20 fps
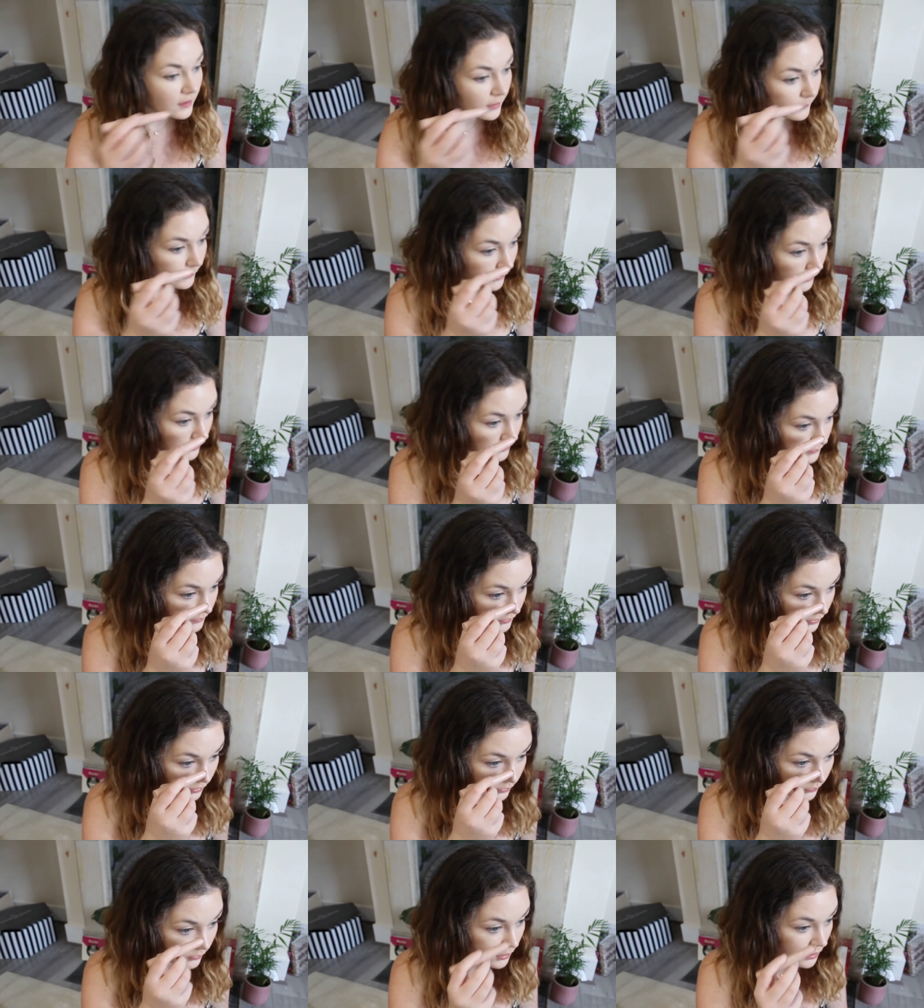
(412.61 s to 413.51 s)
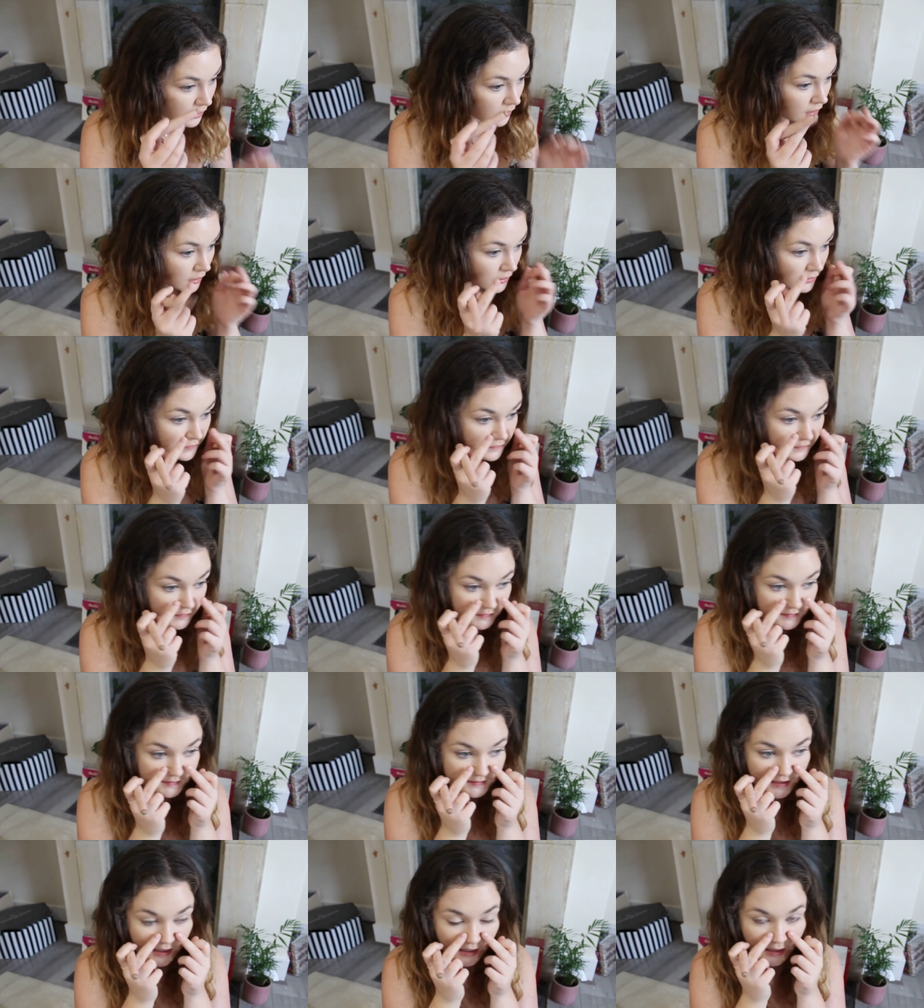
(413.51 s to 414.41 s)
I'm going to
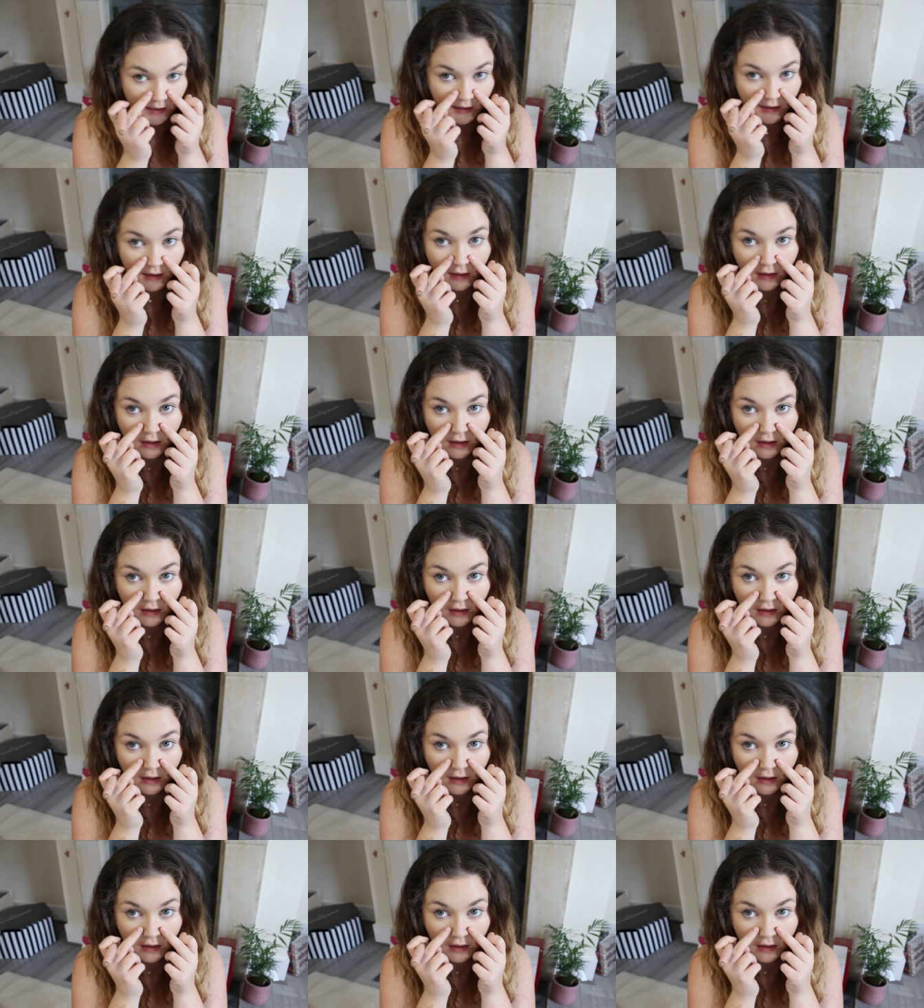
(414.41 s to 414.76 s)
just take